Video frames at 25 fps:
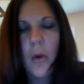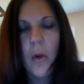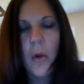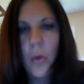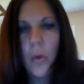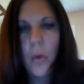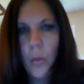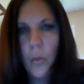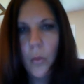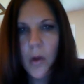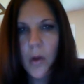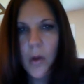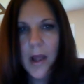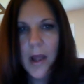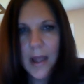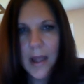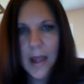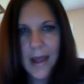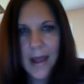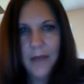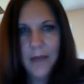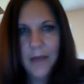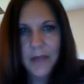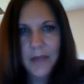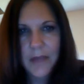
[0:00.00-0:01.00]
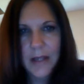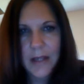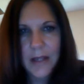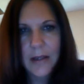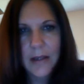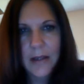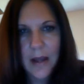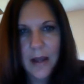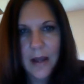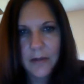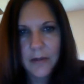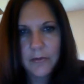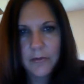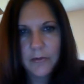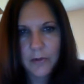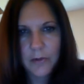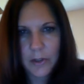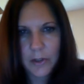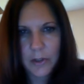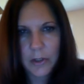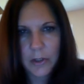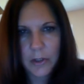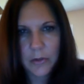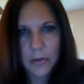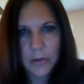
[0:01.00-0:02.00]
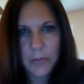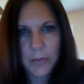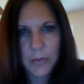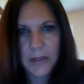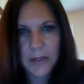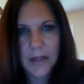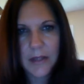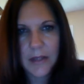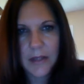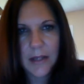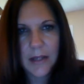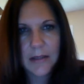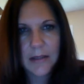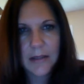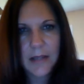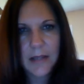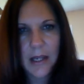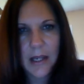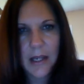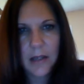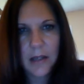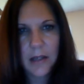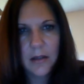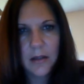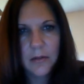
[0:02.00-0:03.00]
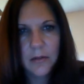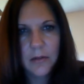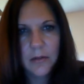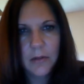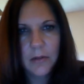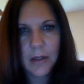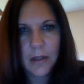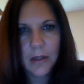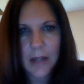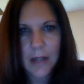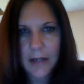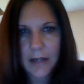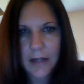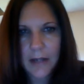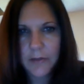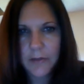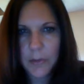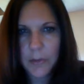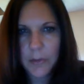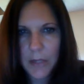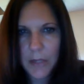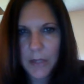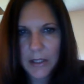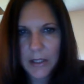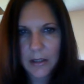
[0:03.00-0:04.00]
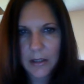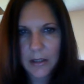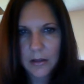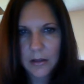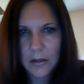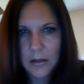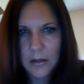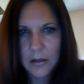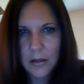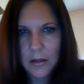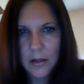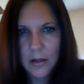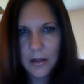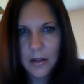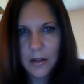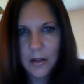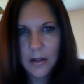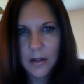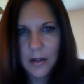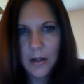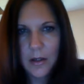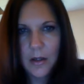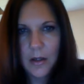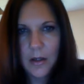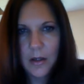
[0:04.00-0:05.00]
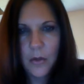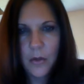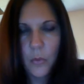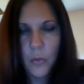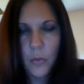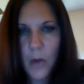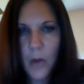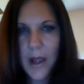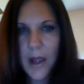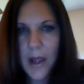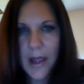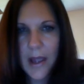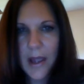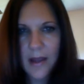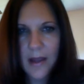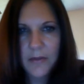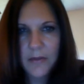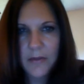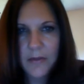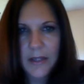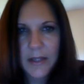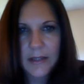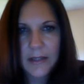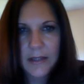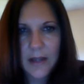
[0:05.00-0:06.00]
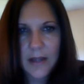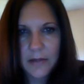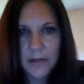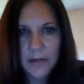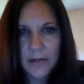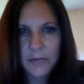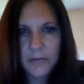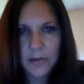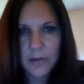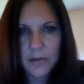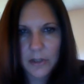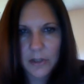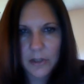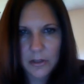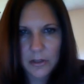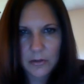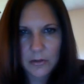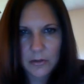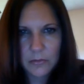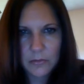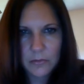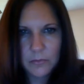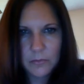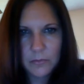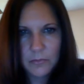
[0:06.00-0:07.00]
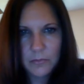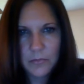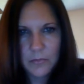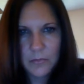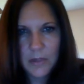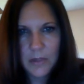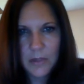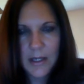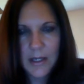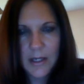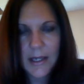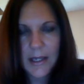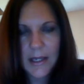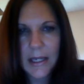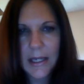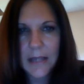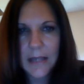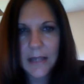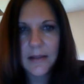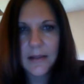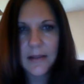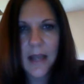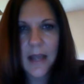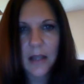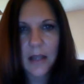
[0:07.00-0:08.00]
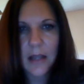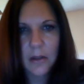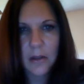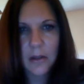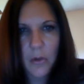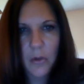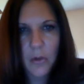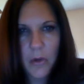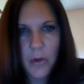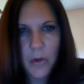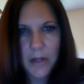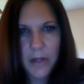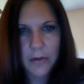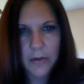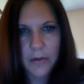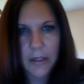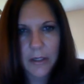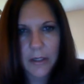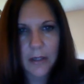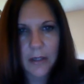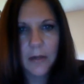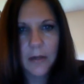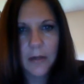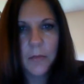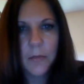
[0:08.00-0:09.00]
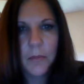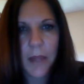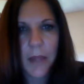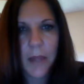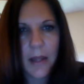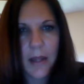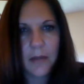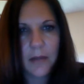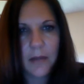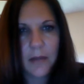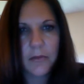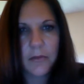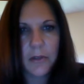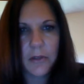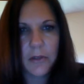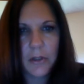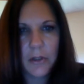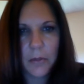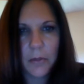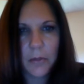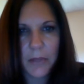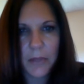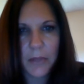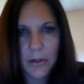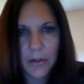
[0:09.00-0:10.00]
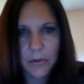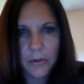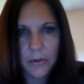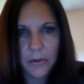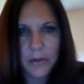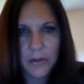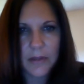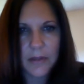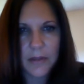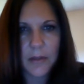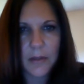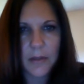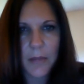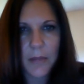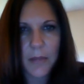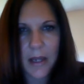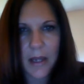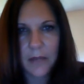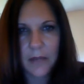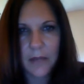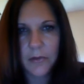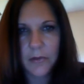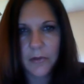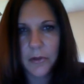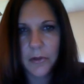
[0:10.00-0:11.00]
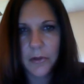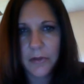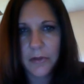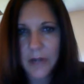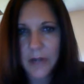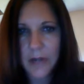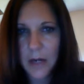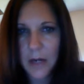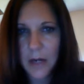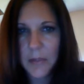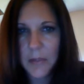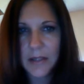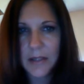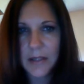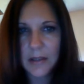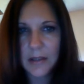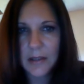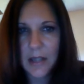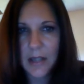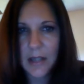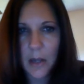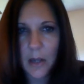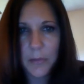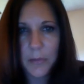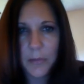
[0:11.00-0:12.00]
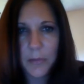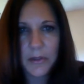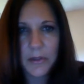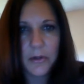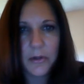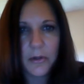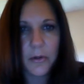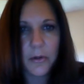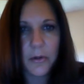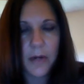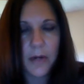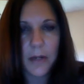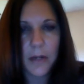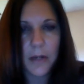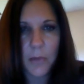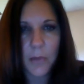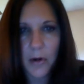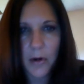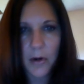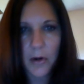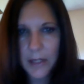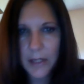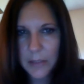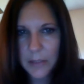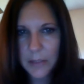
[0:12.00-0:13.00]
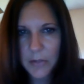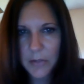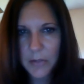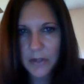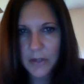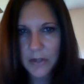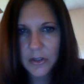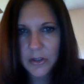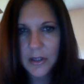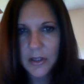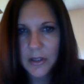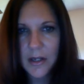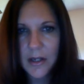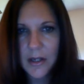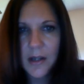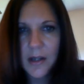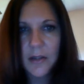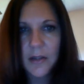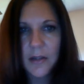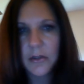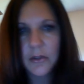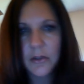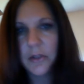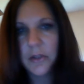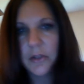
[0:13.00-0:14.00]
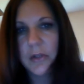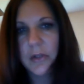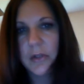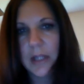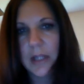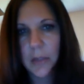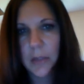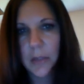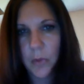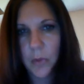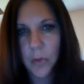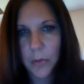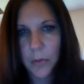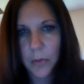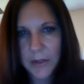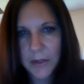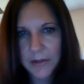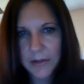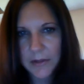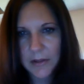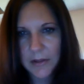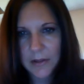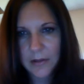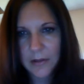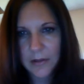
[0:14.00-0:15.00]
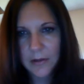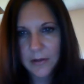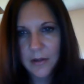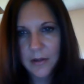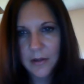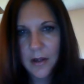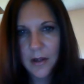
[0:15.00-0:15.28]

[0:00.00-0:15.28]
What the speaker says: What have they done for you besides take a lot of your money? What have they done for you? Is that loyalty paying for your bills? Is it paying for your retirement? Is it helping you to create a marketing budget so you can get more business?